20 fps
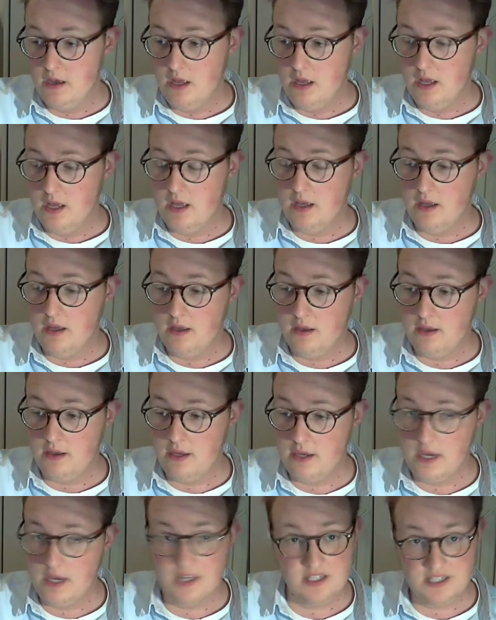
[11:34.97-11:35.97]

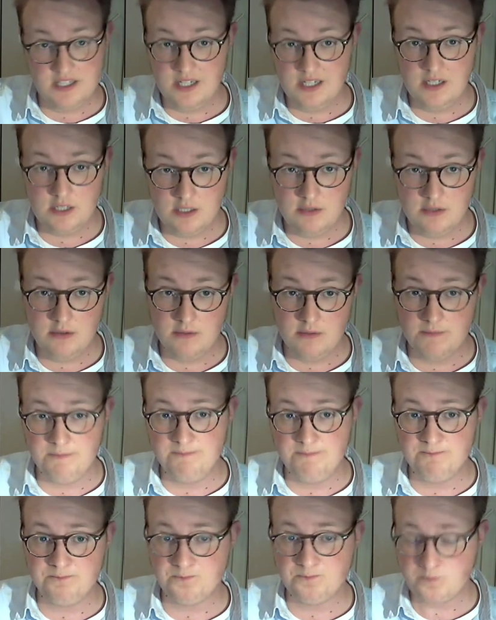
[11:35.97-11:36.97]
I stick to.
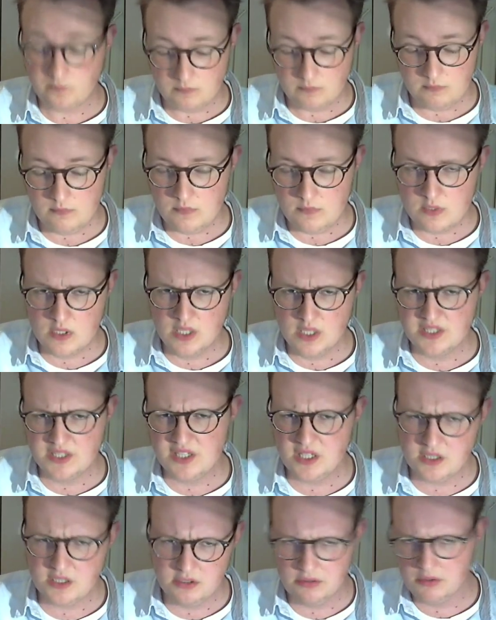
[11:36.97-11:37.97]
I
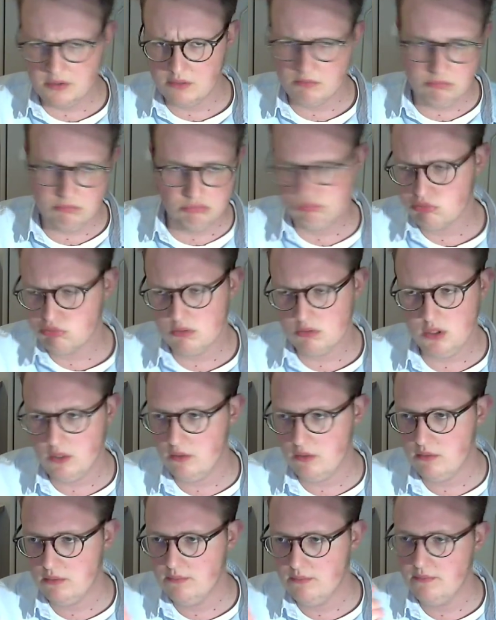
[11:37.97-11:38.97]
stick to it.
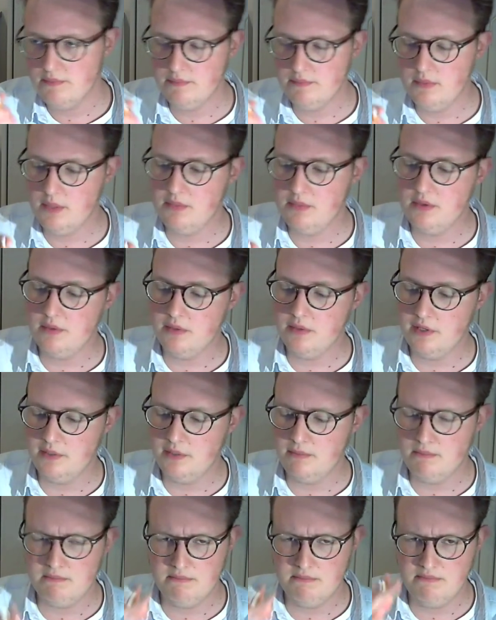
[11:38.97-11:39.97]
Maybe a
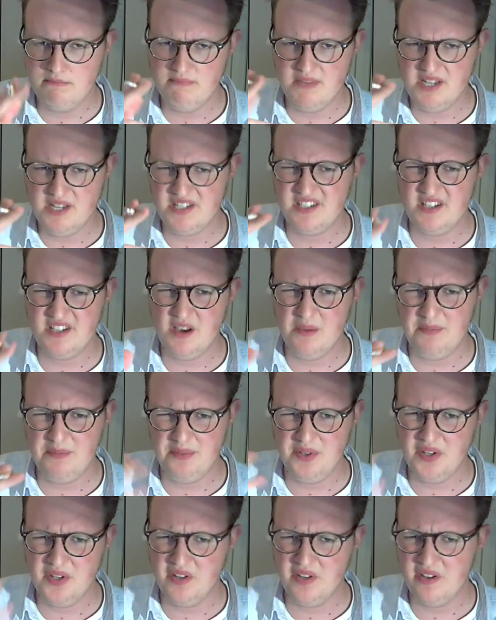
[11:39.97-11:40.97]
little messed up
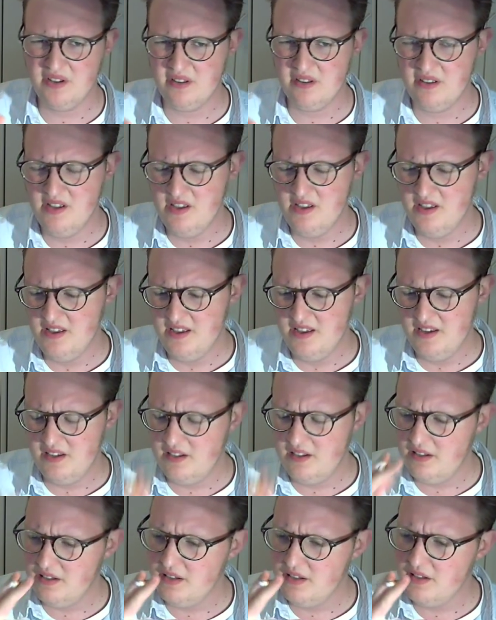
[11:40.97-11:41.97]
in
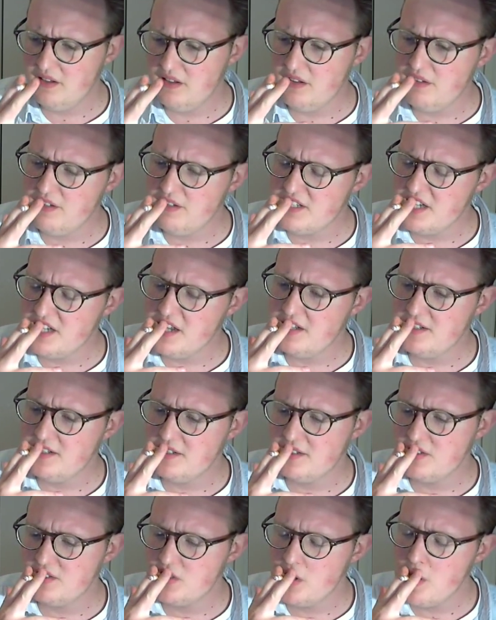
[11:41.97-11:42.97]
the
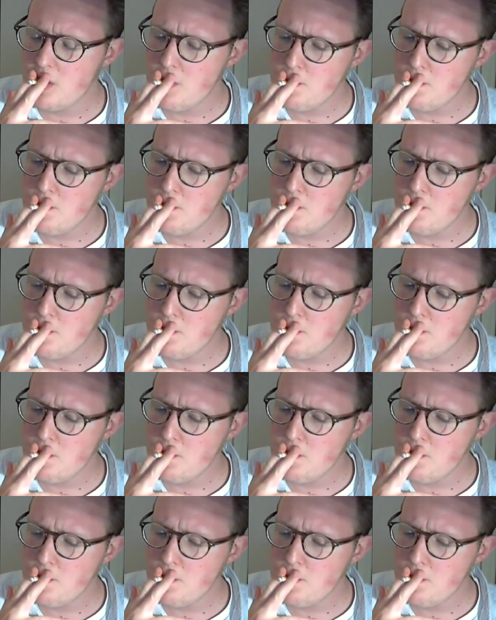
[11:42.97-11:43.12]
sentence.